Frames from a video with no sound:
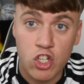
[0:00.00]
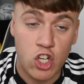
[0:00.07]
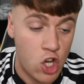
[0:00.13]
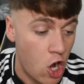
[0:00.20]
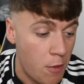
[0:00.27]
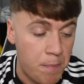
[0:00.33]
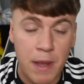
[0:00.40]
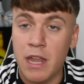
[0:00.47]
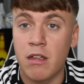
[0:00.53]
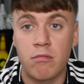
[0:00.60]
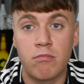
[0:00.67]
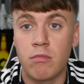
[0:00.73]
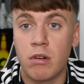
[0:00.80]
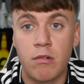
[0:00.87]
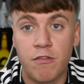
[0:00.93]
Could
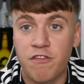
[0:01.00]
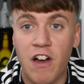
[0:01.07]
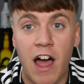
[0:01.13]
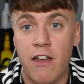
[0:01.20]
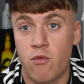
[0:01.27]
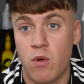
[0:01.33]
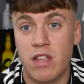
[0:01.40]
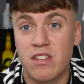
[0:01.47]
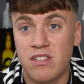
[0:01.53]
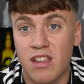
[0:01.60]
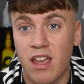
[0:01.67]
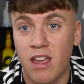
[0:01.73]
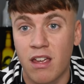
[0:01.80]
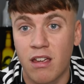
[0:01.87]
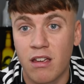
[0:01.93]
be 5 wins
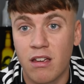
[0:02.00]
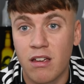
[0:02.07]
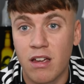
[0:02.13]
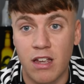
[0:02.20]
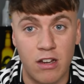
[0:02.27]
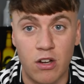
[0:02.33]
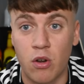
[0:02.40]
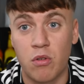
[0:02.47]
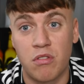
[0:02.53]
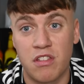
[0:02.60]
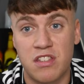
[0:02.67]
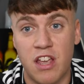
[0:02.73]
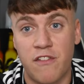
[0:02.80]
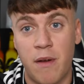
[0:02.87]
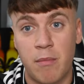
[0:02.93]
there, including the
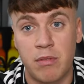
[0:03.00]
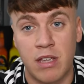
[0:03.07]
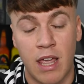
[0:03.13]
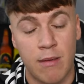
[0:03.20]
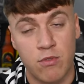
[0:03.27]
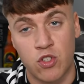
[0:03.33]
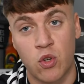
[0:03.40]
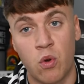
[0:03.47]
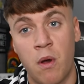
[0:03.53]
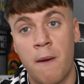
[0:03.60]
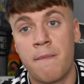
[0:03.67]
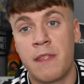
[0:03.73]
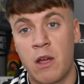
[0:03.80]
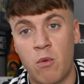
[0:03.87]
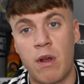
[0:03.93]
Southampton game, so
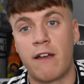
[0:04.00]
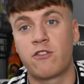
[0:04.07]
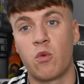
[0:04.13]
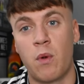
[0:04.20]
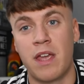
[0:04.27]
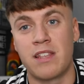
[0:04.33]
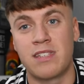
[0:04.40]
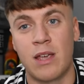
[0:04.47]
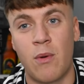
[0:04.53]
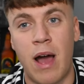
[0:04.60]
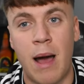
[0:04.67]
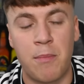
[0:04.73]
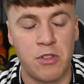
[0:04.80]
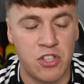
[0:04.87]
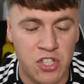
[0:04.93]
we'll have to wait and see what
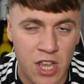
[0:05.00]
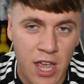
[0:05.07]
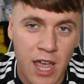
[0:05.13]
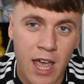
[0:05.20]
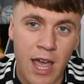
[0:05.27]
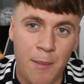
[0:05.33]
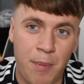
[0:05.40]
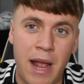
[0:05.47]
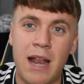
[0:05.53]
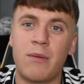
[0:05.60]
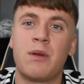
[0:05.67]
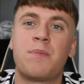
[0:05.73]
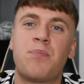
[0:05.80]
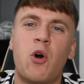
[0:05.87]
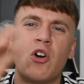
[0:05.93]
happens. But
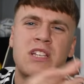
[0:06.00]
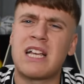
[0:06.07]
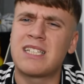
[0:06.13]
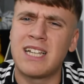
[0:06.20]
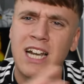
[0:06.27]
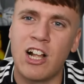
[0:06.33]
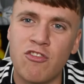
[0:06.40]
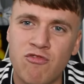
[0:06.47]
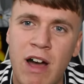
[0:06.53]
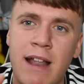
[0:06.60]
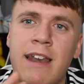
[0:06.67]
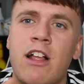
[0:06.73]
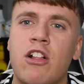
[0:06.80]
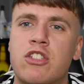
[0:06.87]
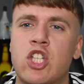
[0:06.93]
anyway, boys, that's a little
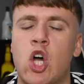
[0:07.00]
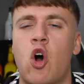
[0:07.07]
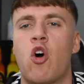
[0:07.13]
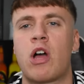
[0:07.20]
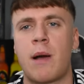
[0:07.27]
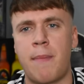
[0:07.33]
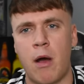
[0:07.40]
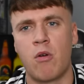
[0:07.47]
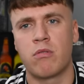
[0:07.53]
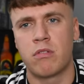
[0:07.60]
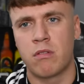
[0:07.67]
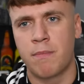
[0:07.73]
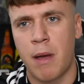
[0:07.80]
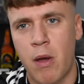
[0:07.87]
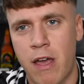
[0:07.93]
talk
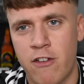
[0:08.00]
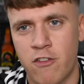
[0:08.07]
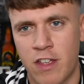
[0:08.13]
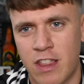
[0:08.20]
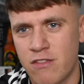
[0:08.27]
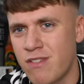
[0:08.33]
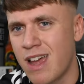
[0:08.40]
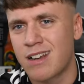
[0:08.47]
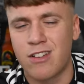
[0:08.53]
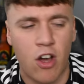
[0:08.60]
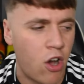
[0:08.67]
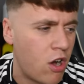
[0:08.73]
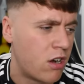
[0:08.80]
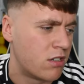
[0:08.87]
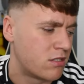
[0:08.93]
about everything, the red
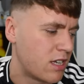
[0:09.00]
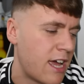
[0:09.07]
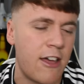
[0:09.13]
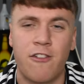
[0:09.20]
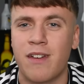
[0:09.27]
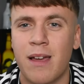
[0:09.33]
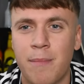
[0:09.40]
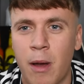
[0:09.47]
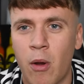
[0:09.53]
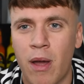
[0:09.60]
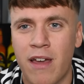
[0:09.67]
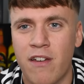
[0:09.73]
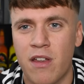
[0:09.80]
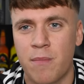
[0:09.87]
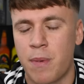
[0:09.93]
card, everything about
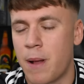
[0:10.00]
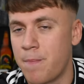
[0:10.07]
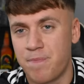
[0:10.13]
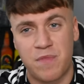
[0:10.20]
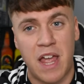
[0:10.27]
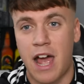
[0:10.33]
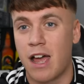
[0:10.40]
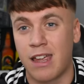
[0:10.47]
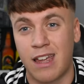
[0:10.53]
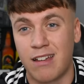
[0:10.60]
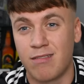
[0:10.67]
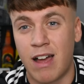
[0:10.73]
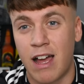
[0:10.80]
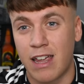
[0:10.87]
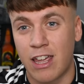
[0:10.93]
it. I
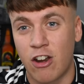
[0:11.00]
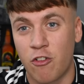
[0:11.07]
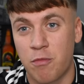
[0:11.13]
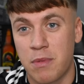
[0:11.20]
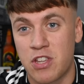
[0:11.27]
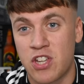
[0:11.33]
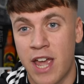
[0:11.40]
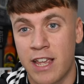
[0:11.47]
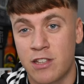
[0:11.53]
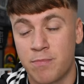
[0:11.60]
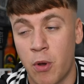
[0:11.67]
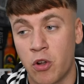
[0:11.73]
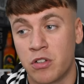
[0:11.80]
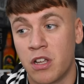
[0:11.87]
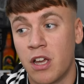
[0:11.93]
had to get off my chest,
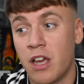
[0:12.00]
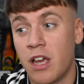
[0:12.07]
but